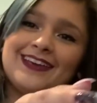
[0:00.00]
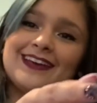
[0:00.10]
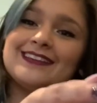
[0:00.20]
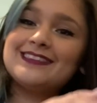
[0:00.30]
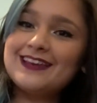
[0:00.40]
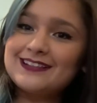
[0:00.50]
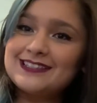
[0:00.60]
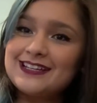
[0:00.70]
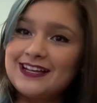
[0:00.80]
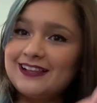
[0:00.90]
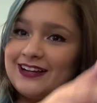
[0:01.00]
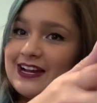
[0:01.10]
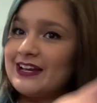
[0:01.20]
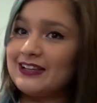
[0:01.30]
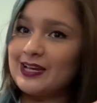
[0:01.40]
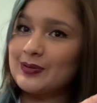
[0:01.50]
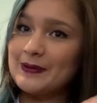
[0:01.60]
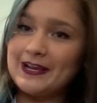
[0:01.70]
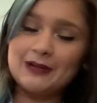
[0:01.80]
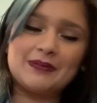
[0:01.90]
That's the color I like my
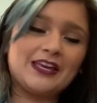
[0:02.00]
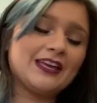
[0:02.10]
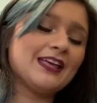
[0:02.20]
hair being.